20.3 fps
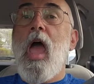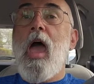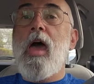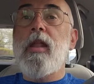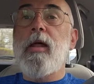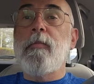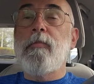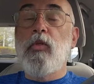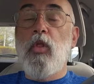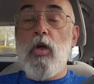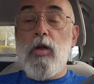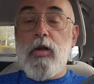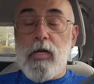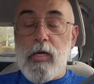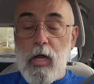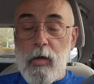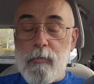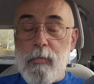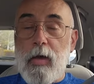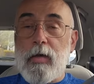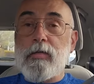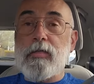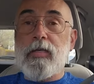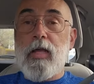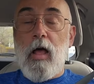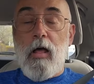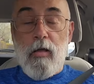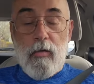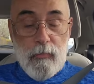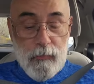And I'm looking at
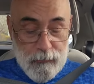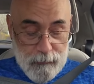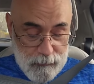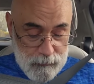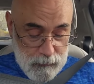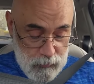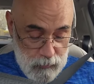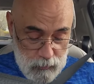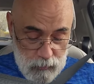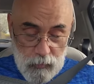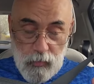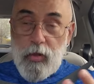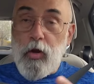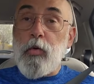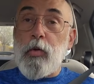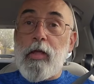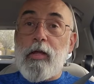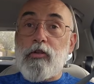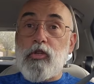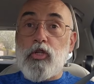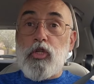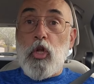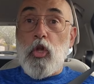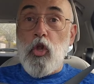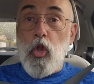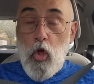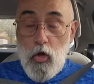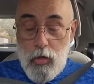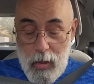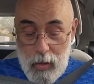myself, literally just
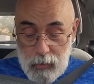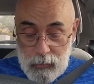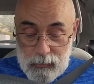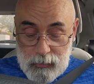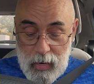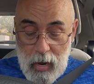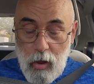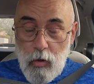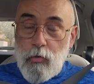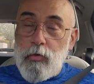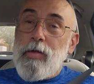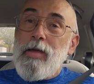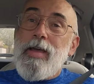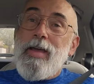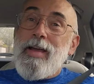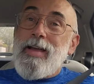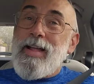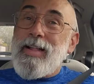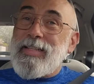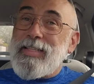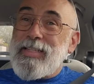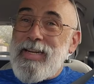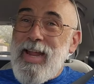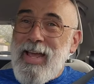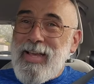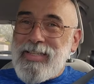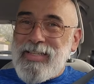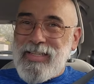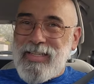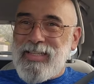looking down. It's
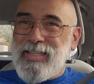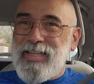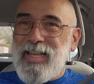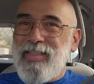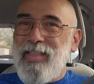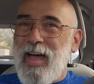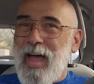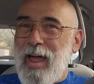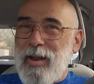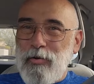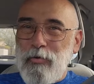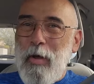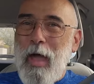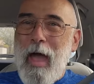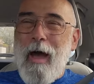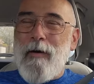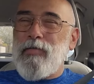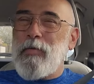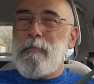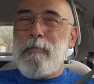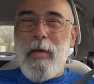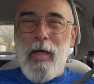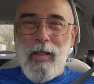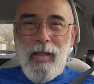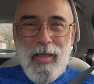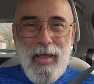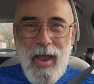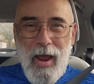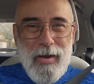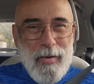nice to see that I don't have a
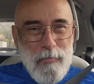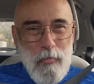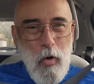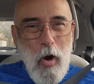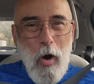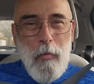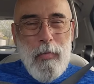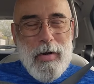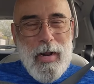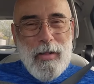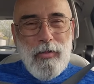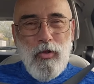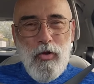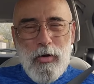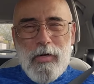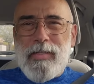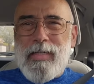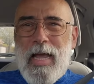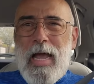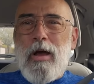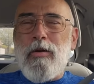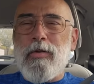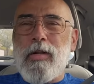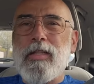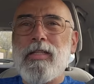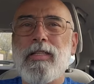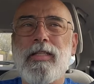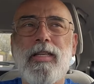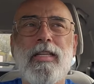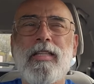belly anymore. When I look down,
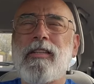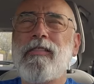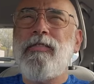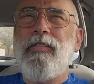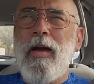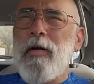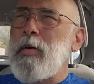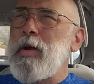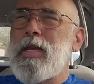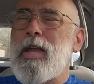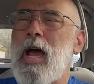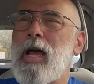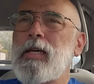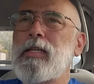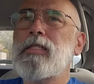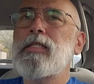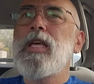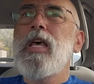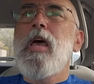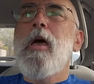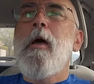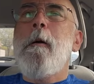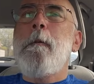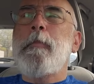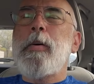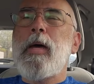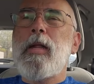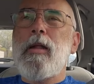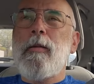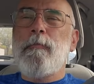it's very nice.
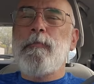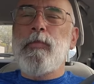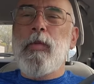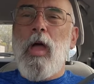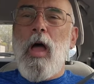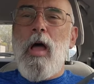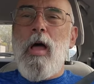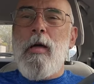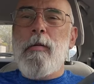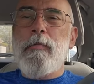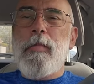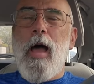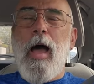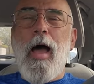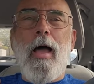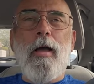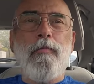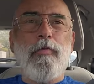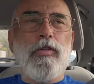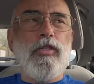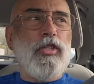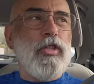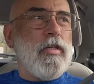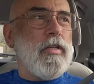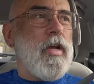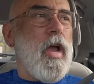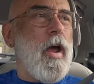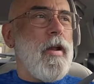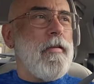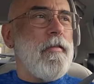But I was
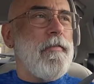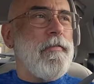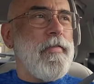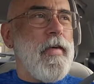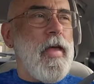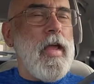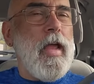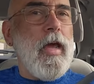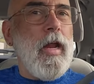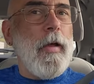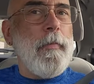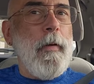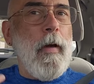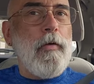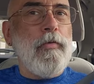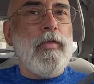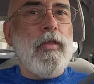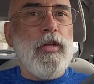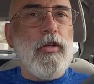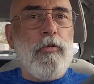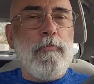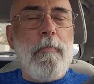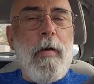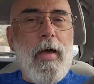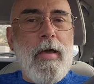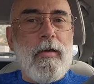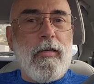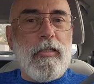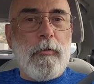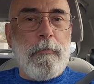just kind of thinking about
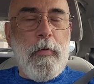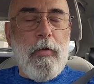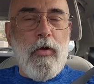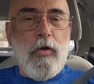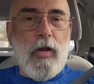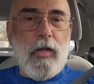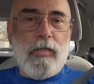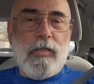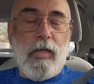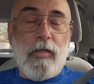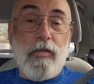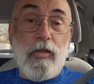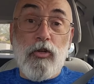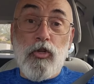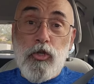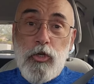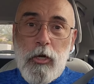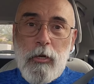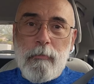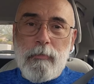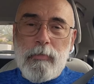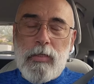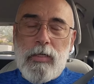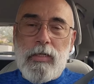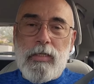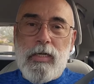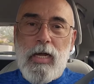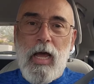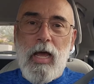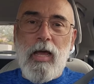my experience at the gym
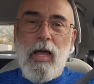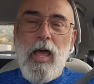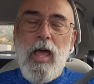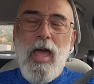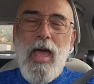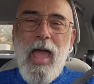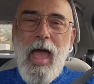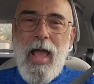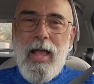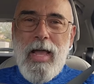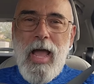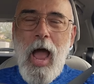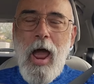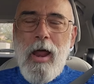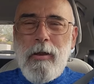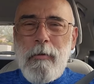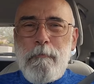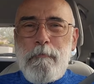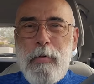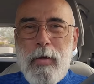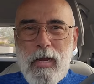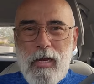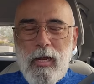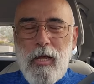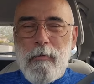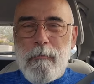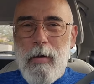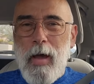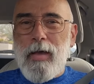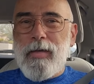today and kind of
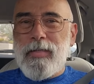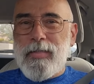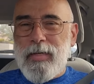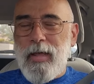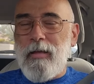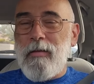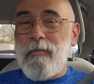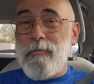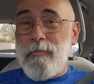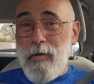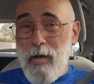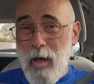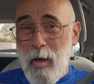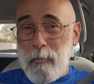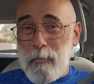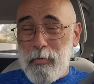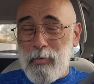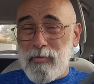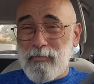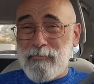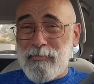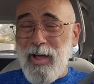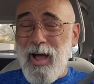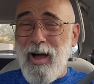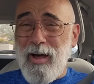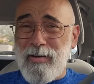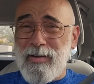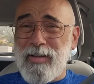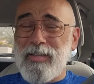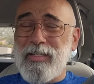beating myself up,
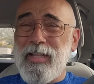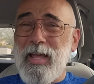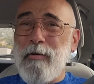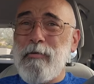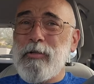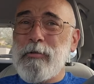honestly.